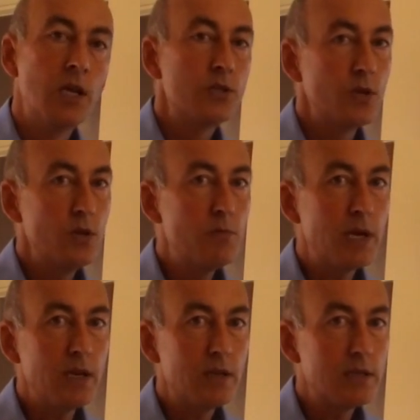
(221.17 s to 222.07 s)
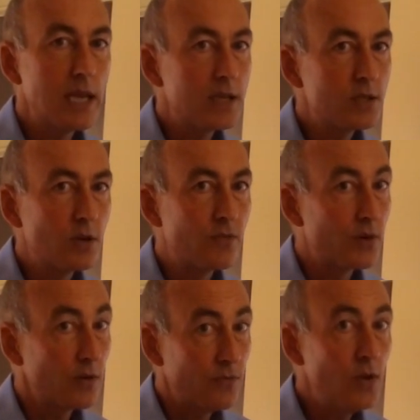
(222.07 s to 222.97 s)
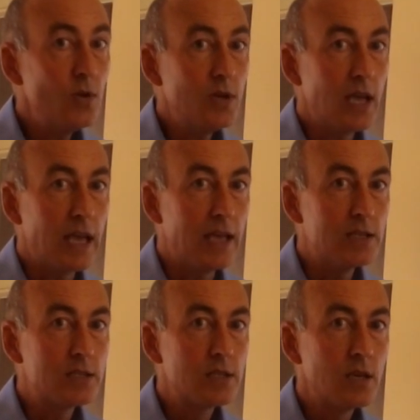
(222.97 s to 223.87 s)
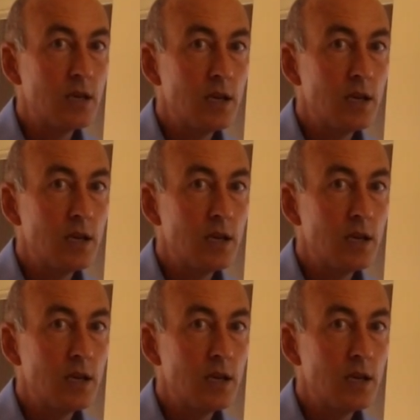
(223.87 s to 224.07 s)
So you might take us on for a few days,